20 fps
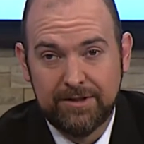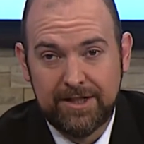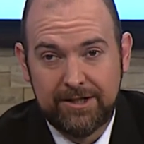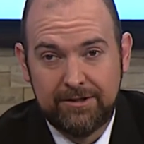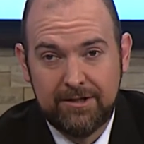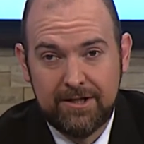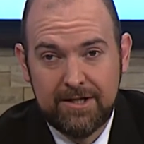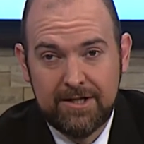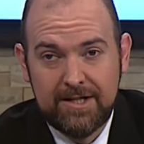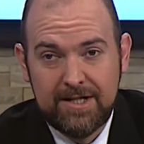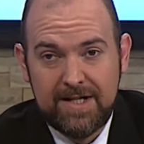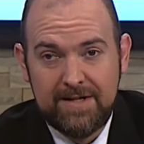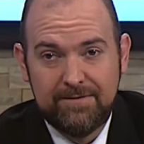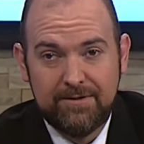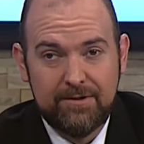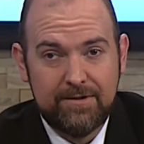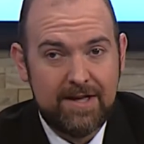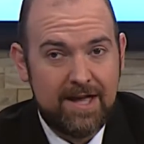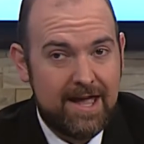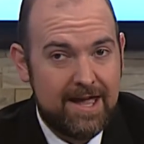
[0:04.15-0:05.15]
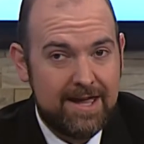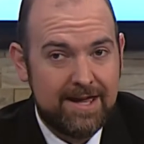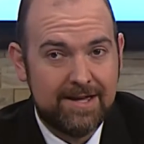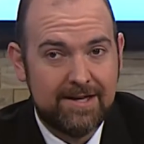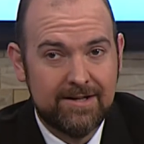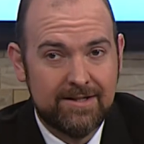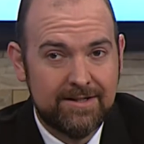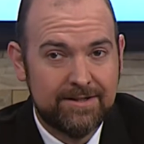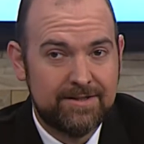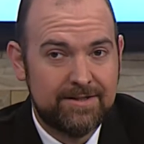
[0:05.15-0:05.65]
Now, even though the egg
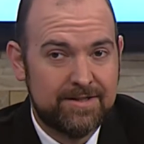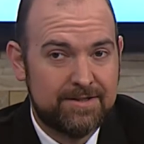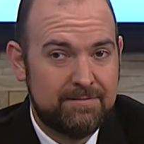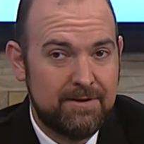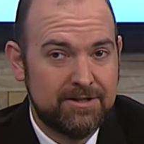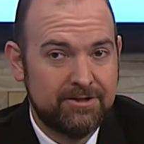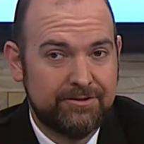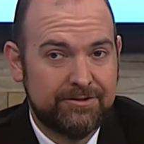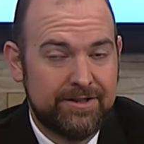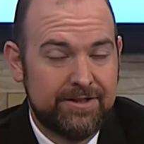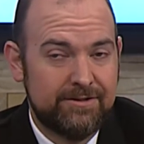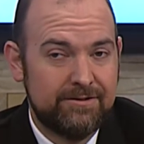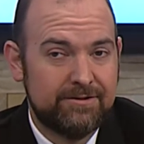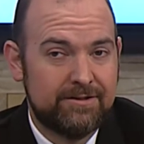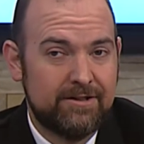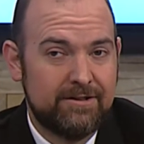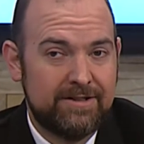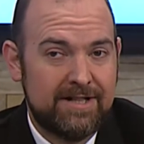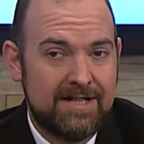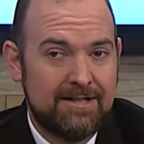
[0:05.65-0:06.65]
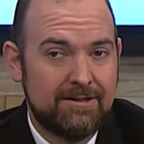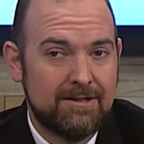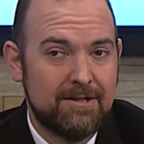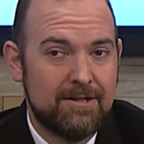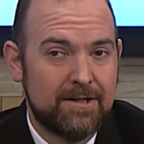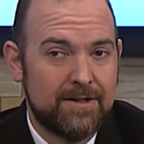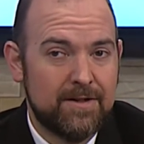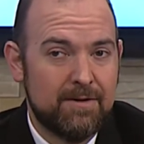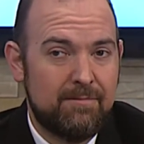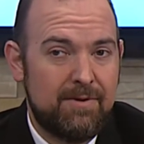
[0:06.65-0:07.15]
hunt and special dinners are now
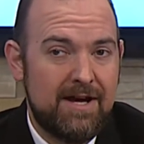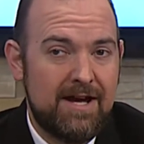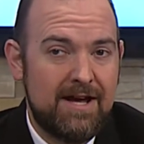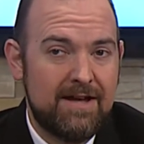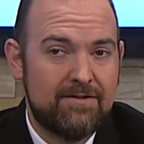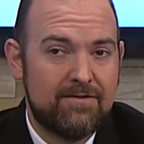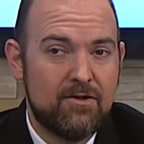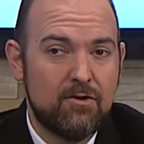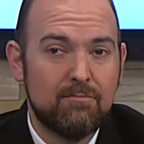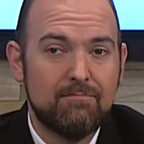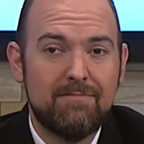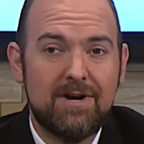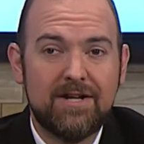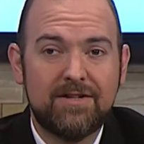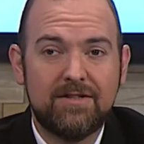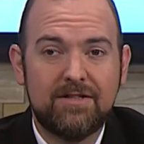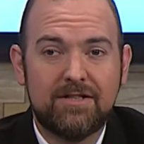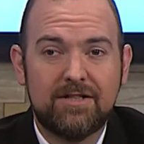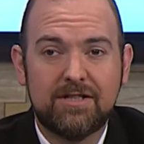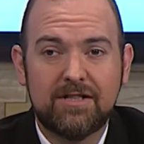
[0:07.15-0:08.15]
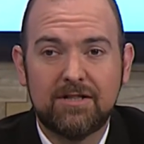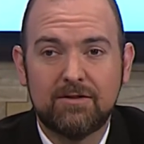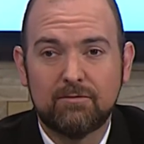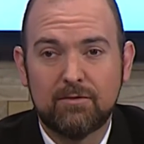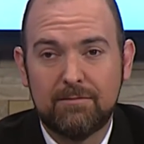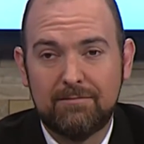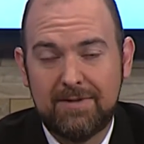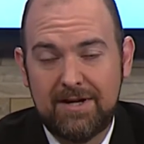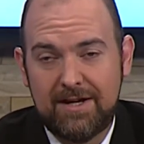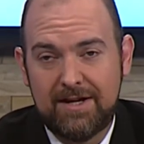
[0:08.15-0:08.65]
long in the past, their message still
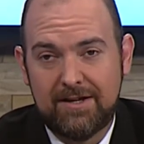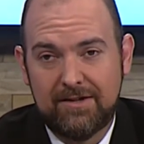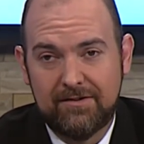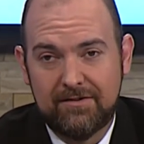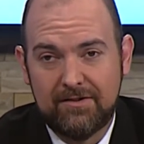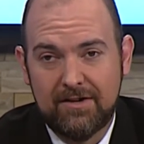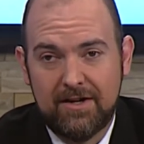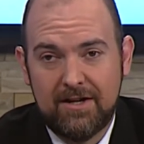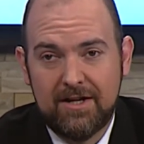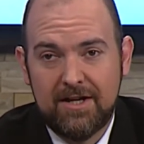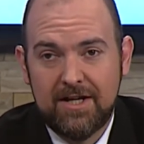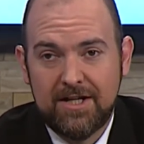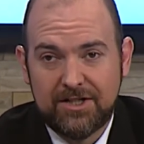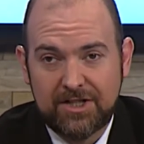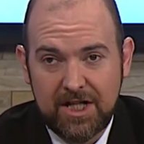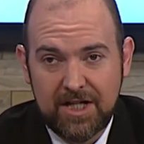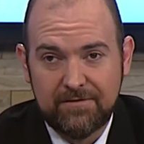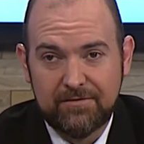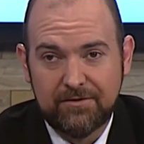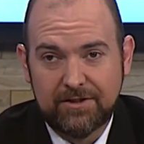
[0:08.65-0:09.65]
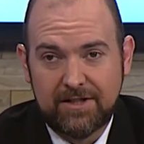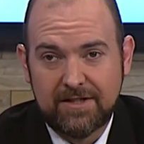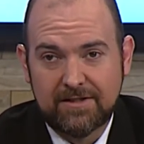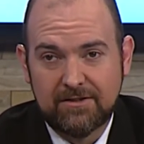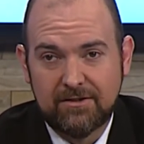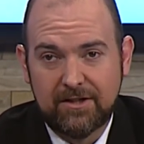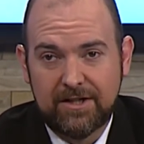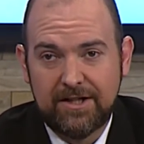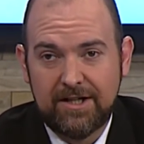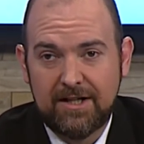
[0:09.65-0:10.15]
remains. Jennifer takes a
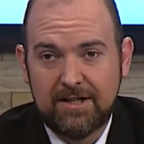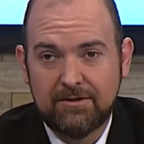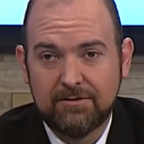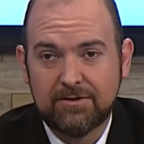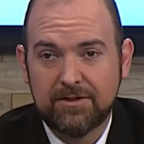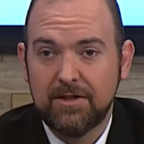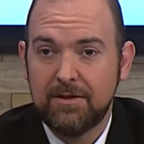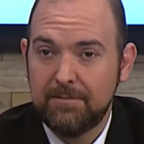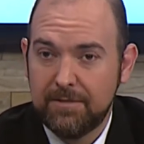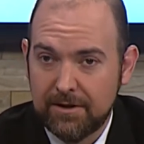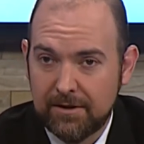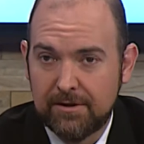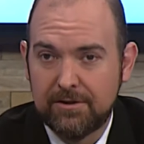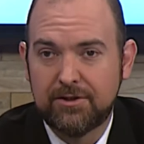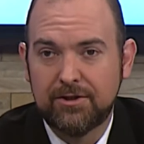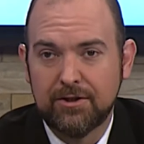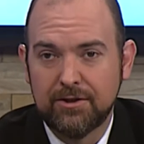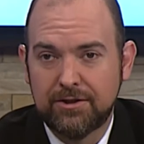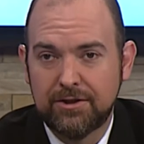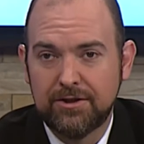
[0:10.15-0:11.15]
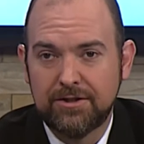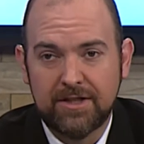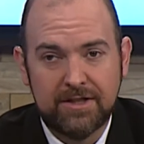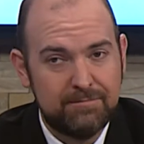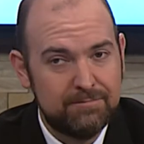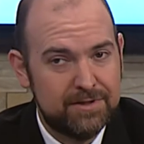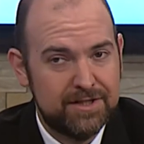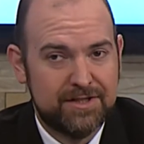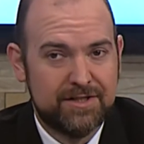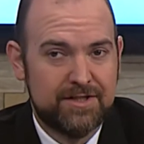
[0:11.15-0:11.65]
look at how some area churches
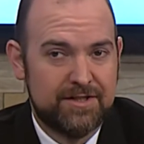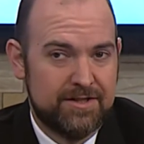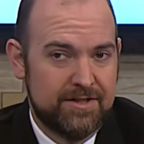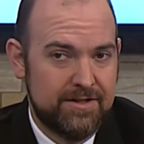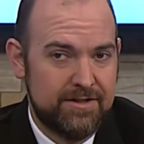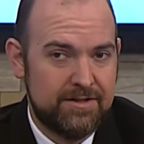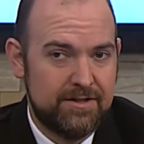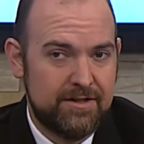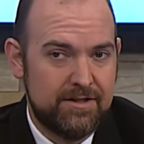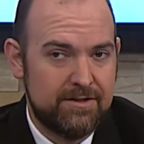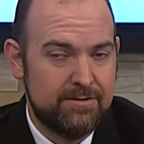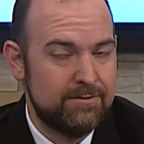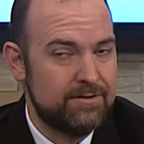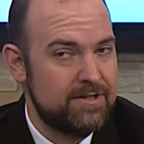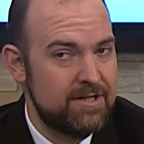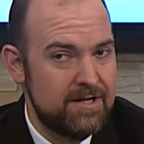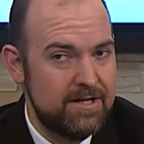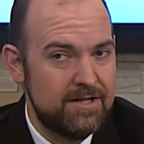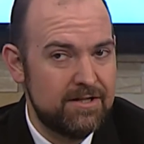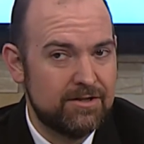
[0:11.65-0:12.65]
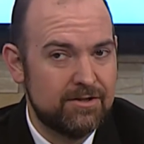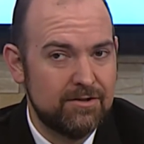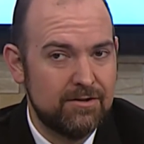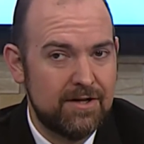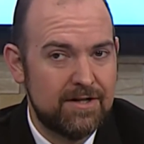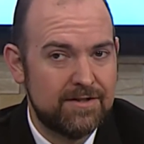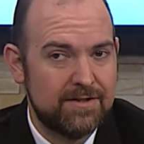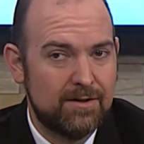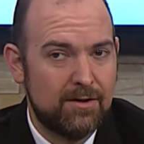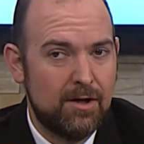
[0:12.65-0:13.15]
and businesses used Easter
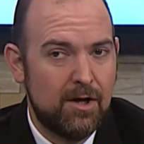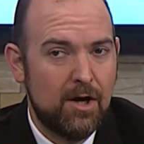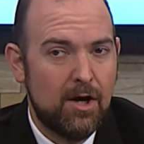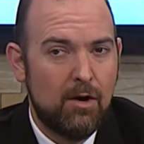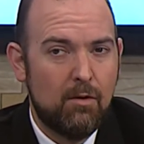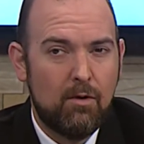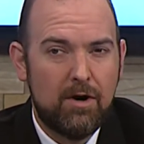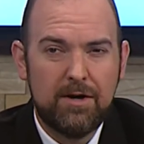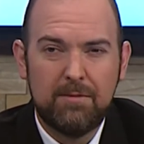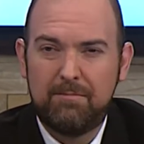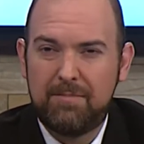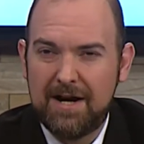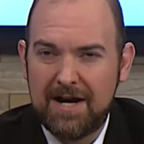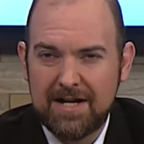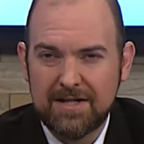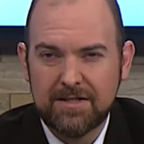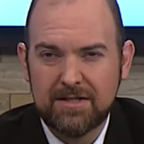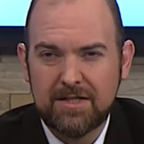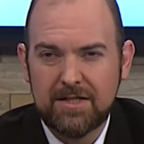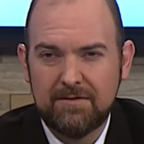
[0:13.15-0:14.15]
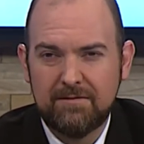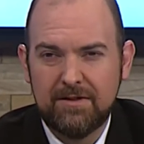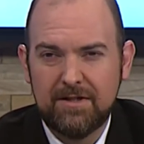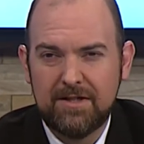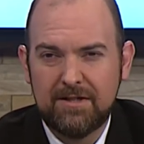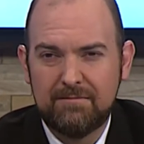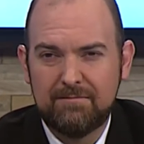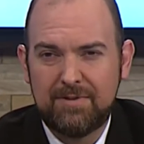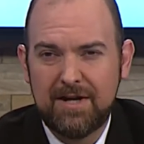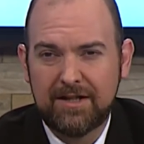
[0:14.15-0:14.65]
as a way to positively
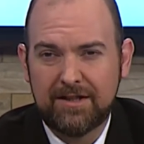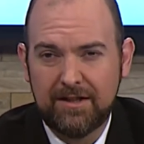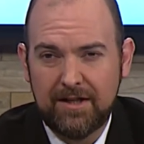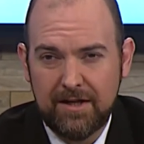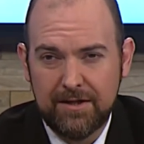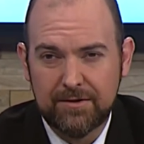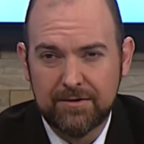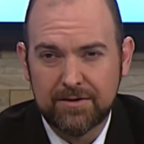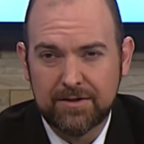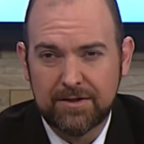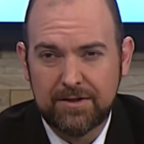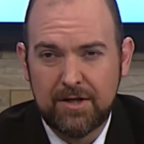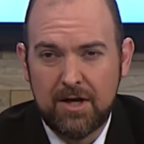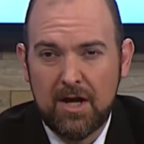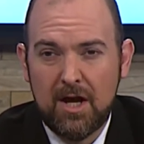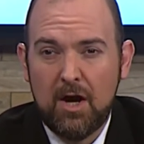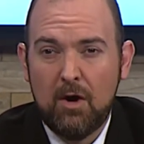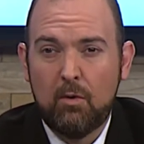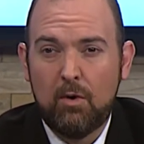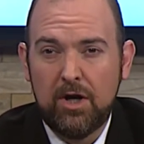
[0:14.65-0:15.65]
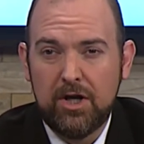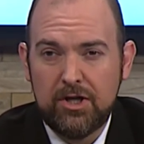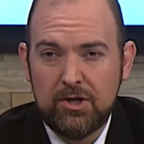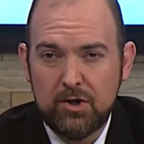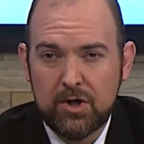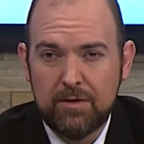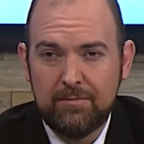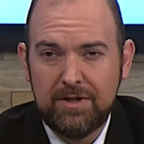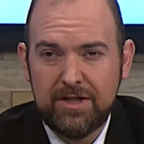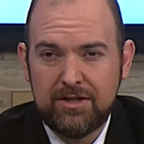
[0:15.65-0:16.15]
impact others and what you
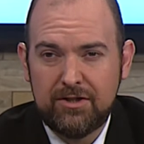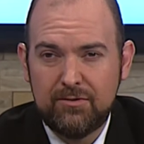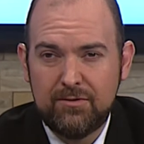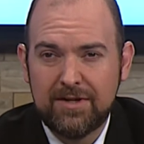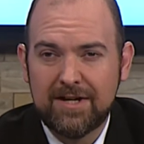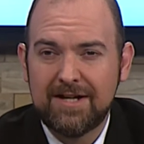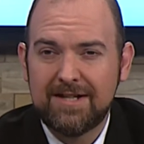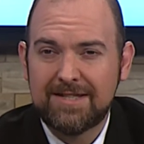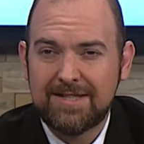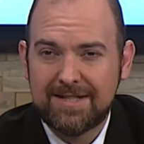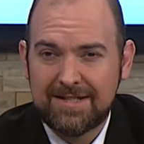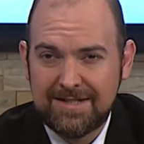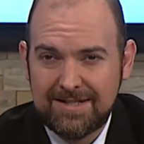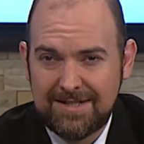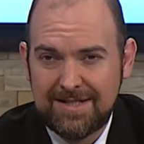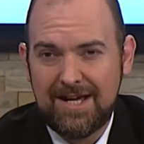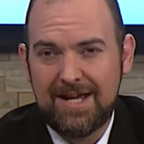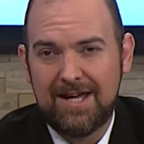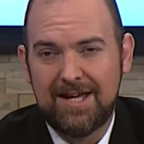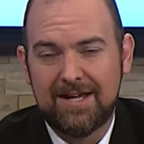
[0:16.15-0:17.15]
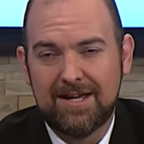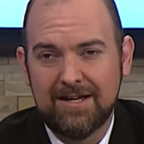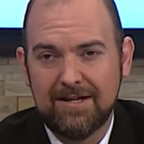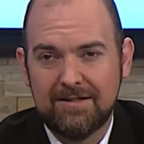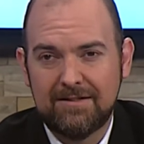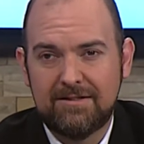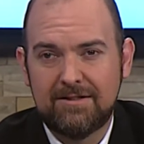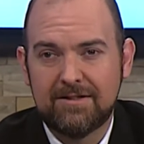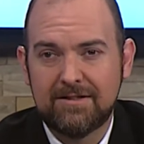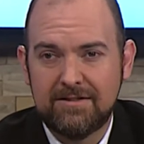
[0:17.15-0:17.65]
can be doing
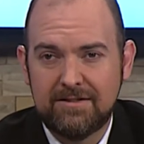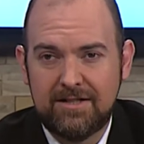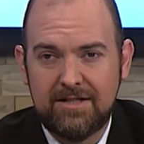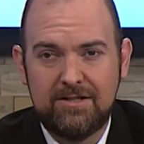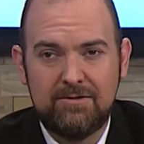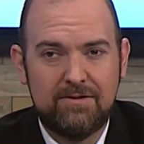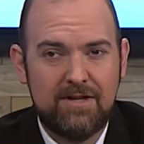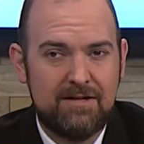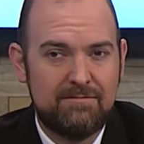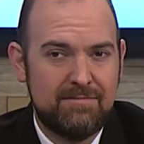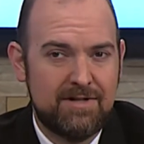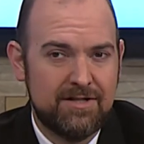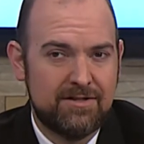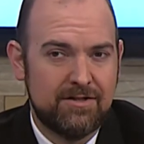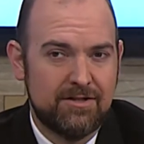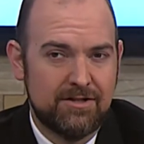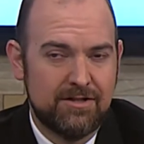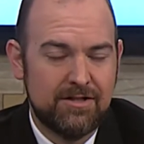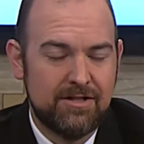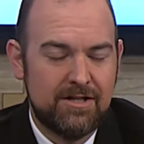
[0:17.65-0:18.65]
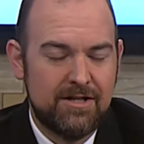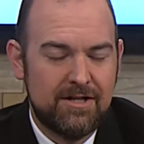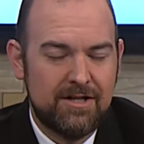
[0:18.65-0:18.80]
today to continue that message.